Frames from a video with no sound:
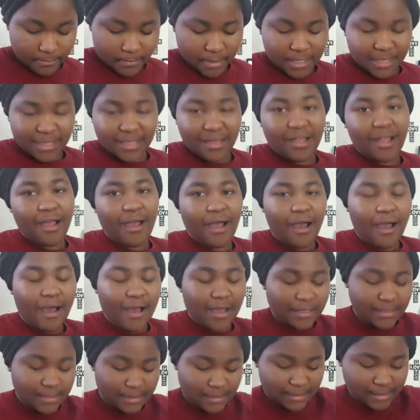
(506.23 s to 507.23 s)
But the
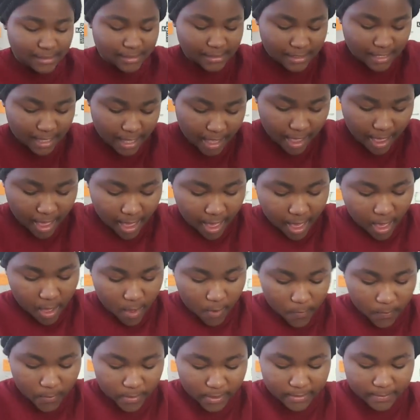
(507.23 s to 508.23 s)
cons
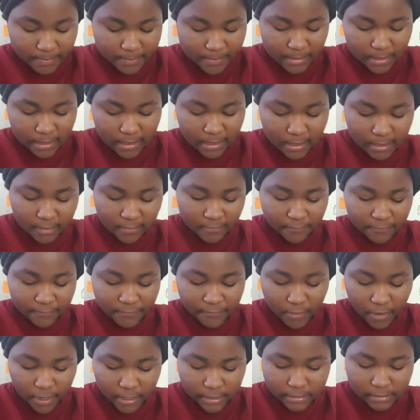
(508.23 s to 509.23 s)
would be,
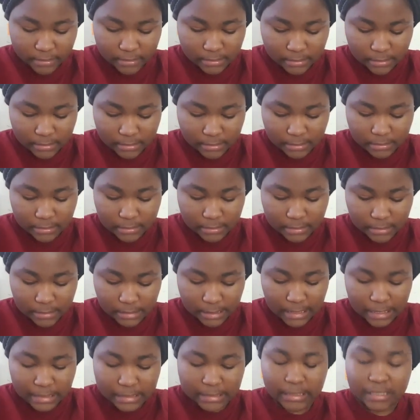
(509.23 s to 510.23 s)
first,
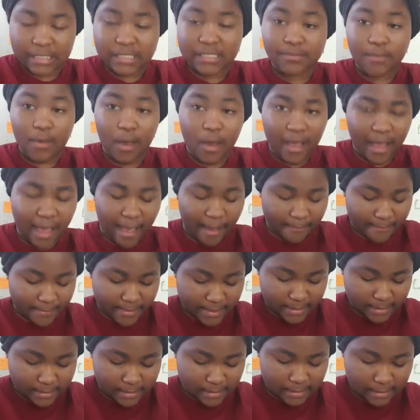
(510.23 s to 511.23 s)
it's a small
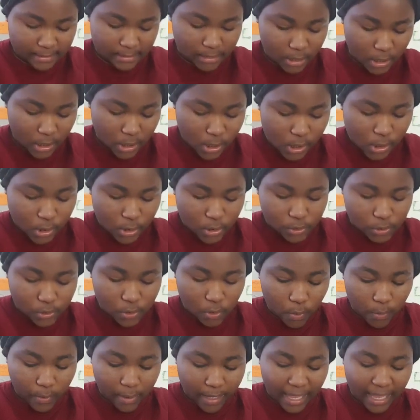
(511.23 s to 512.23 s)
campus,
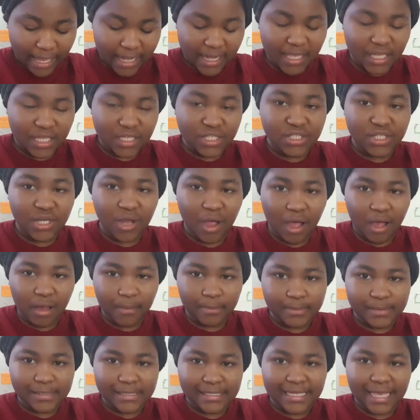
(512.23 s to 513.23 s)
so getting
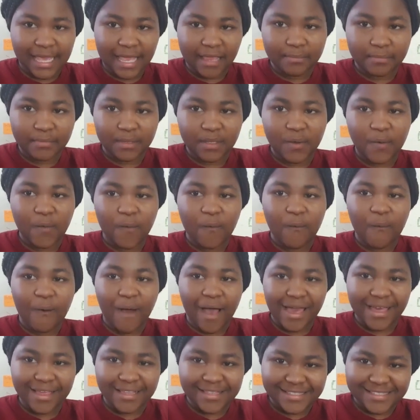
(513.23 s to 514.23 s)
jobs can be
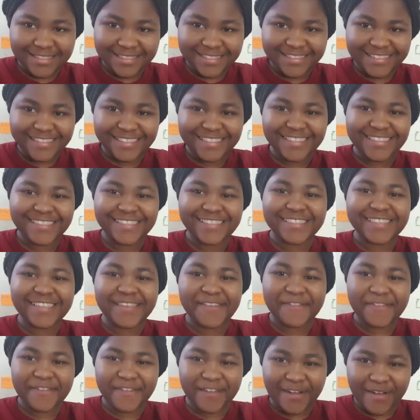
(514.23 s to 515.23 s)
quite
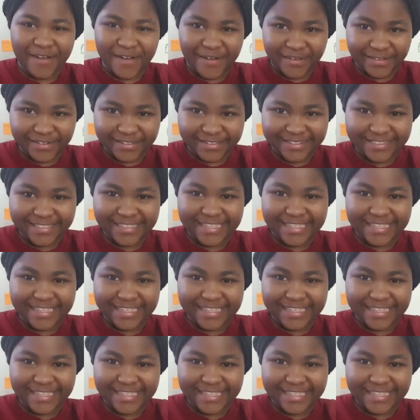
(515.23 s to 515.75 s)
difficult.